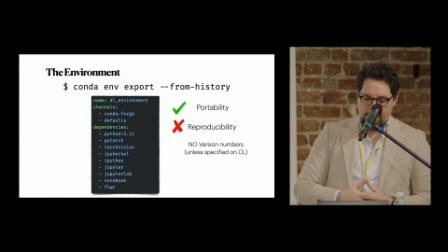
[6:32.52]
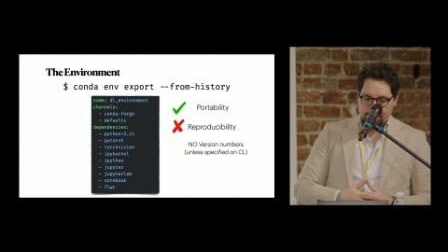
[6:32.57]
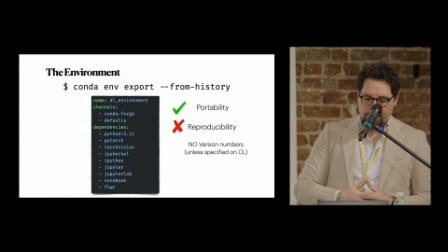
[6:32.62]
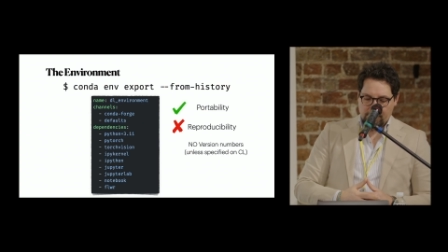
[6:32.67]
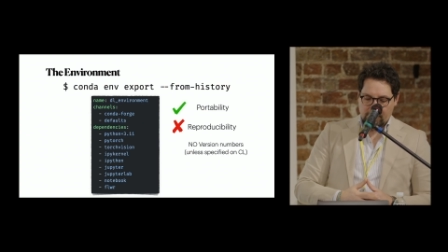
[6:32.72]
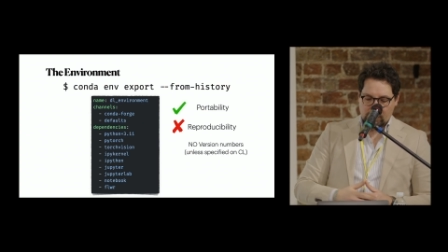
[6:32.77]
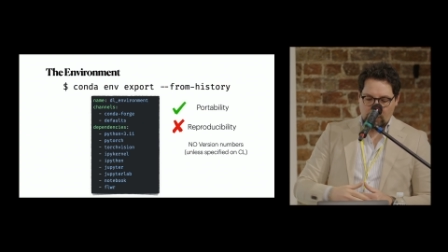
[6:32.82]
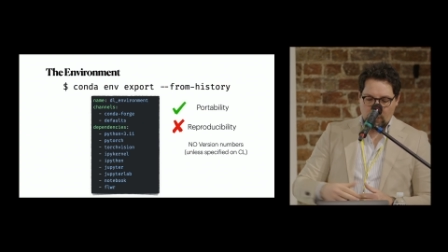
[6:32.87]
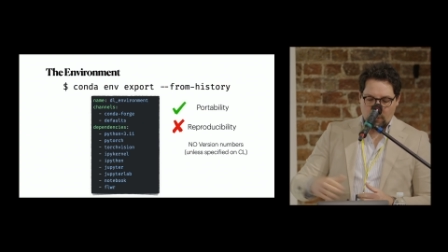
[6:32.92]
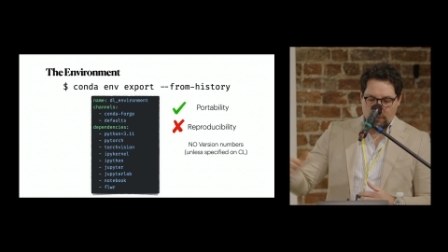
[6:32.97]

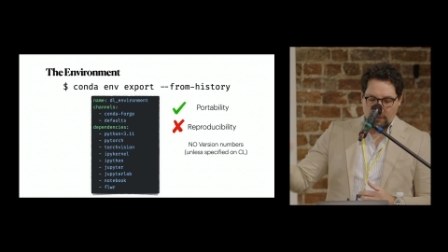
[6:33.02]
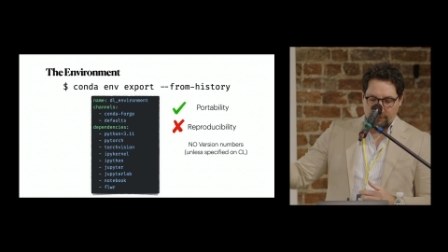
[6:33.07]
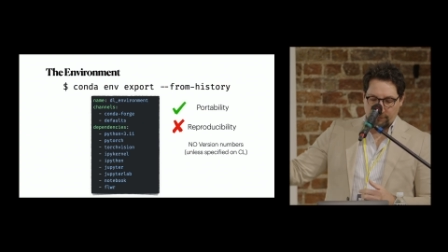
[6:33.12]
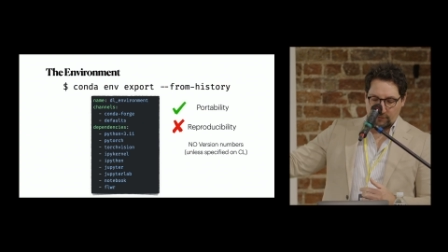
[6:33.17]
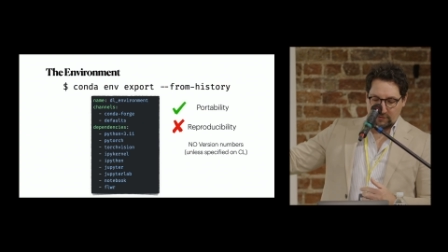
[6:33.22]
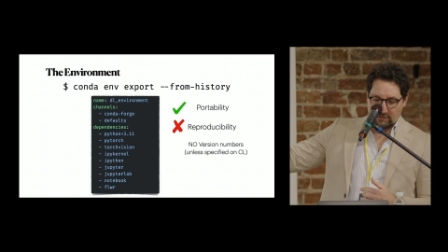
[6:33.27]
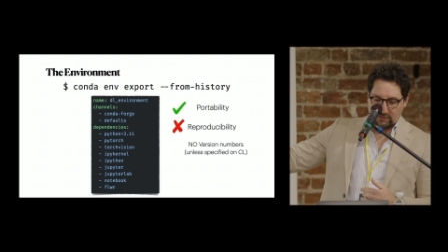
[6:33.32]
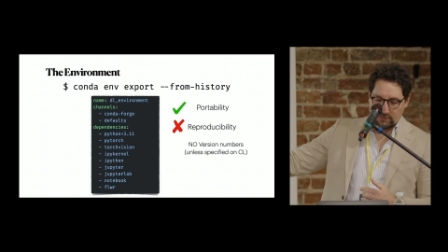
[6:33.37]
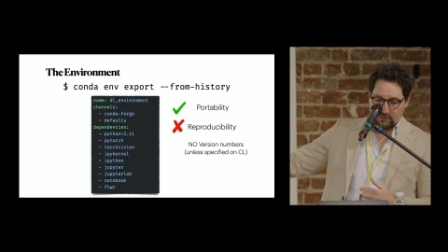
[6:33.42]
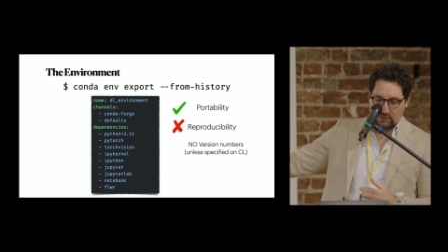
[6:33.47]
So if
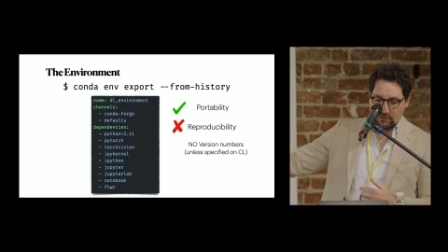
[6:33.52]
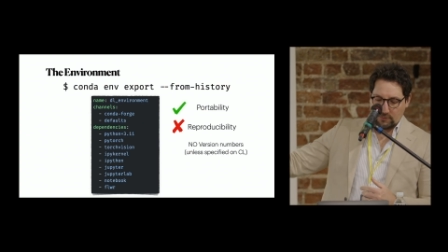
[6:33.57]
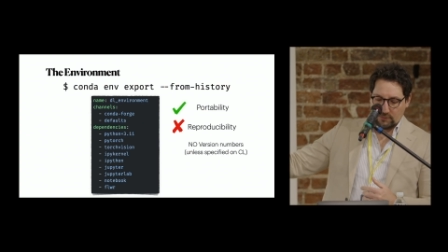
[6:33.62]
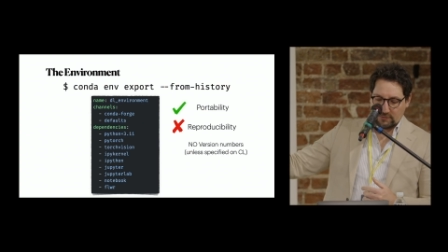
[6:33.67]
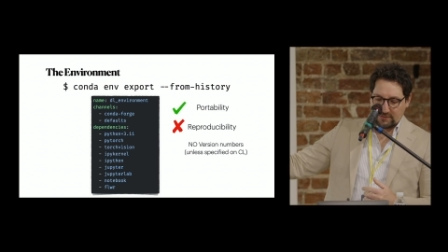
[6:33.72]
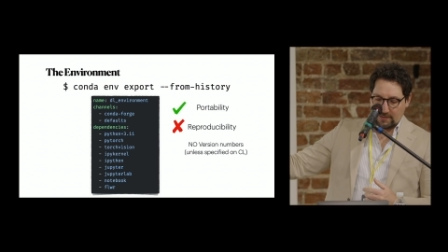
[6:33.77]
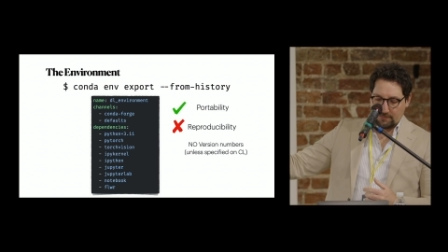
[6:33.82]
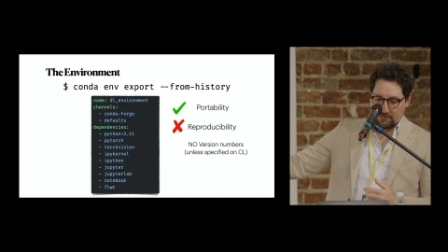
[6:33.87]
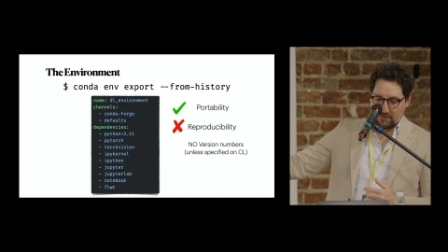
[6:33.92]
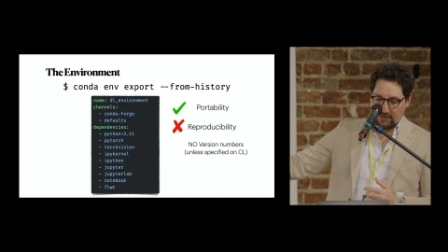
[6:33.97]
we do
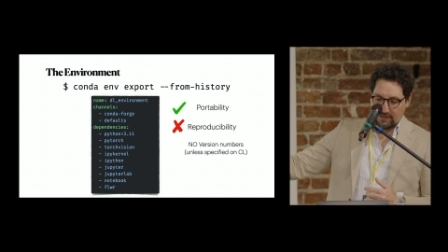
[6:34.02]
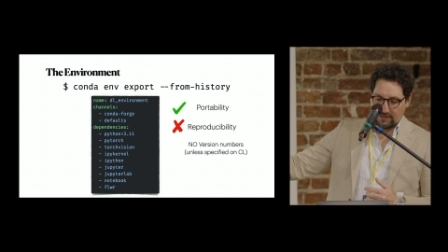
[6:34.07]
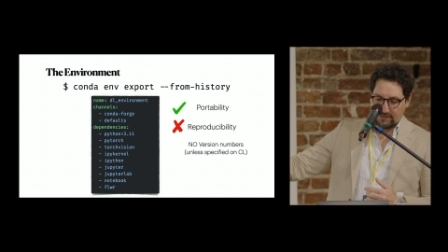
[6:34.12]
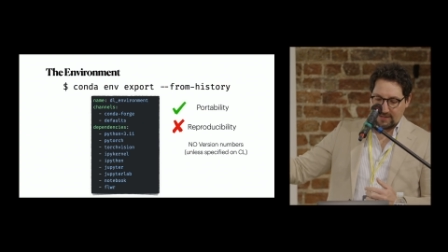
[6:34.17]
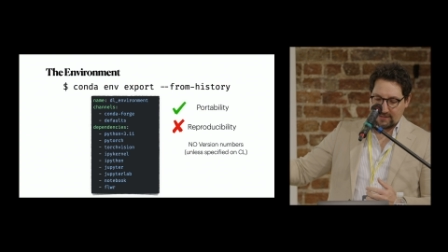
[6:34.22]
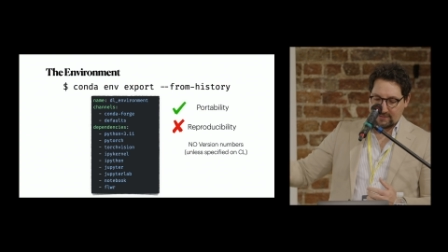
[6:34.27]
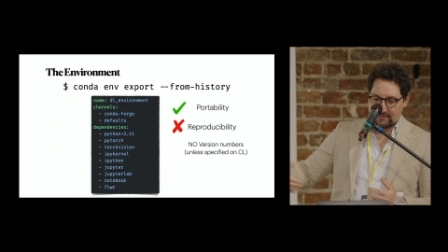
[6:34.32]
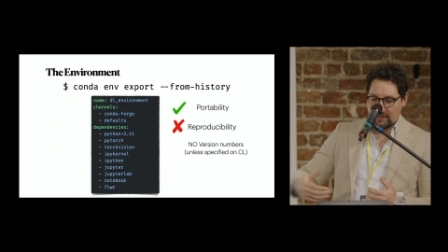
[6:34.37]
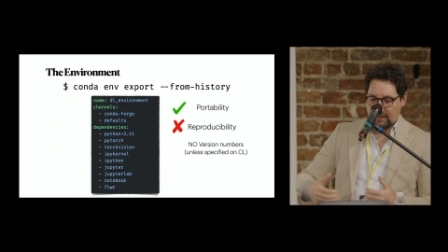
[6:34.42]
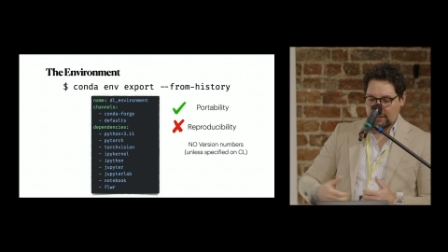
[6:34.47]
something like
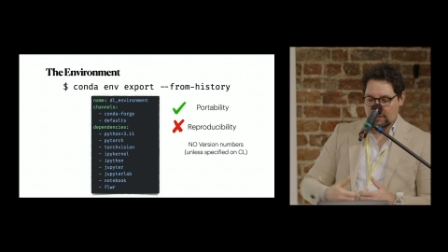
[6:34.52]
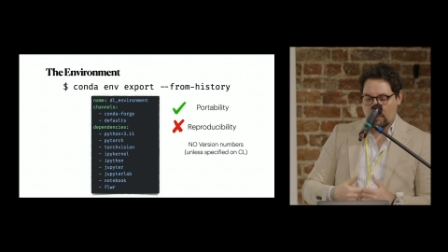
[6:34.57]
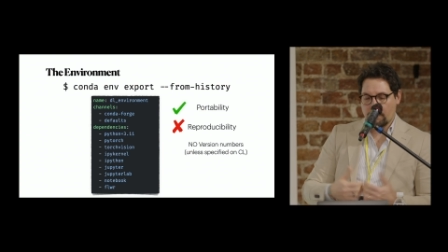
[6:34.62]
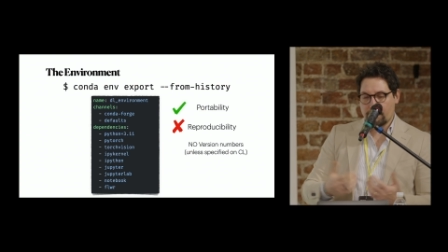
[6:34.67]
that, it,